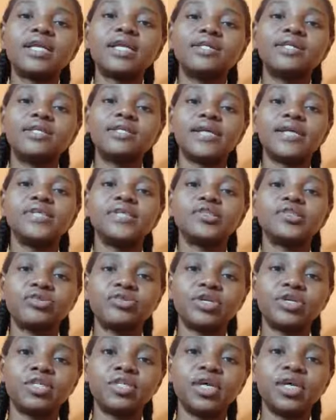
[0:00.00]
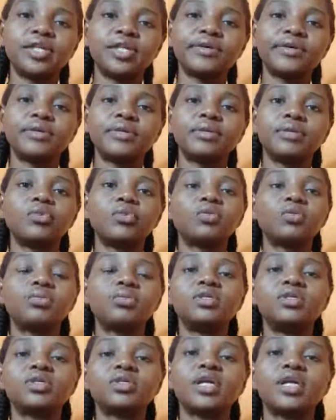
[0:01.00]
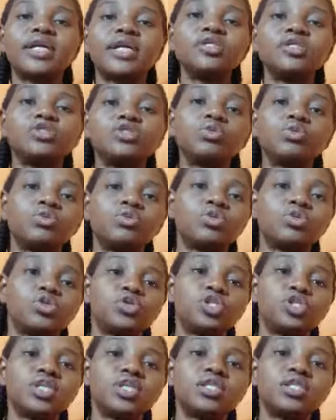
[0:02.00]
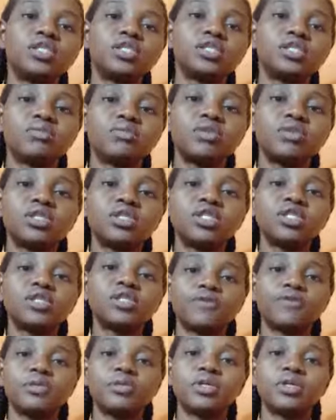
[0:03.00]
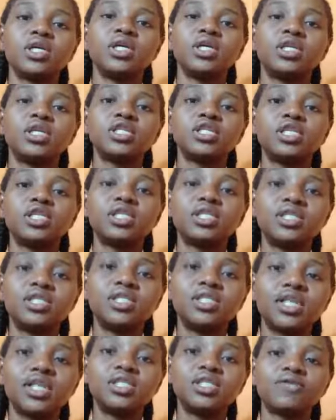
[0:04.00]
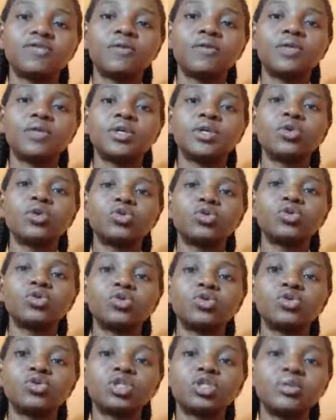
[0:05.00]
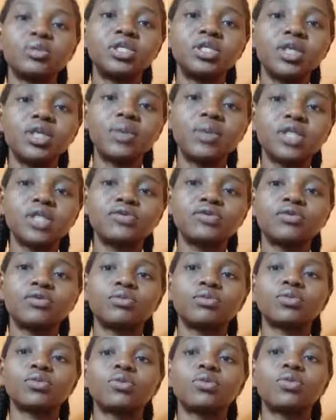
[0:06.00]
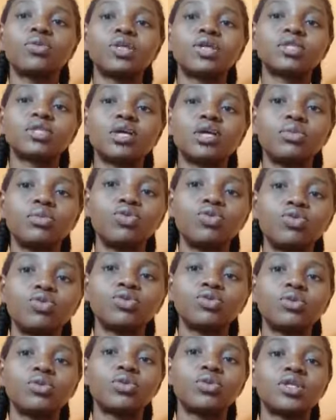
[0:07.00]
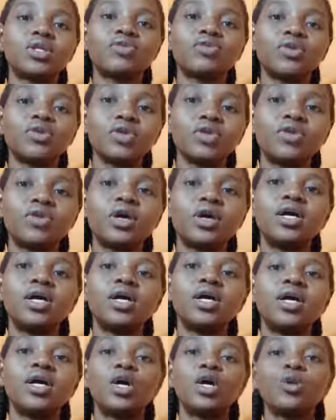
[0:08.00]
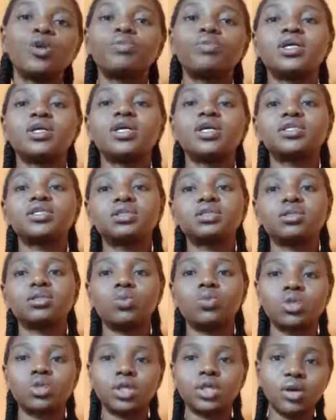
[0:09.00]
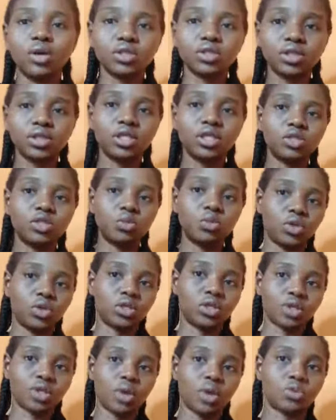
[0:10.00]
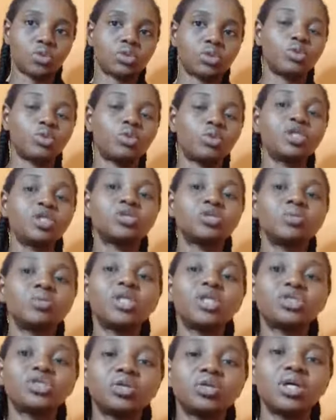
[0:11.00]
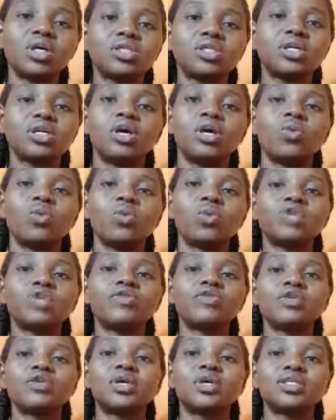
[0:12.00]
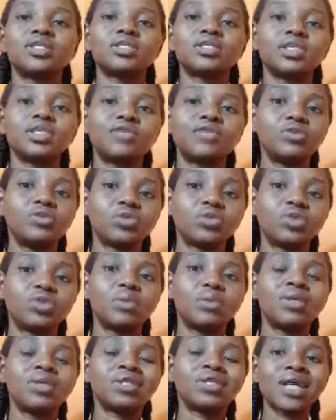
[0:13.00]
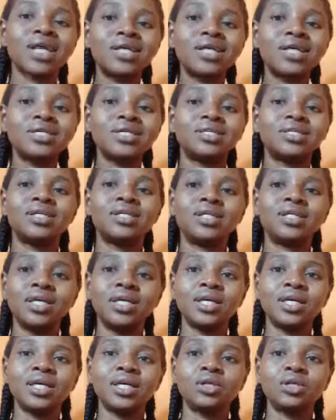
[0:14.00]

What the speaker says: designs ready, and tell them, please, I need you people to share these messages for me, share these designs for me on your social media platforms, on your WhatsApp groups, or whatever. Help me get the word out that this book is out. But make sure that whatever you are giving to them, it has the link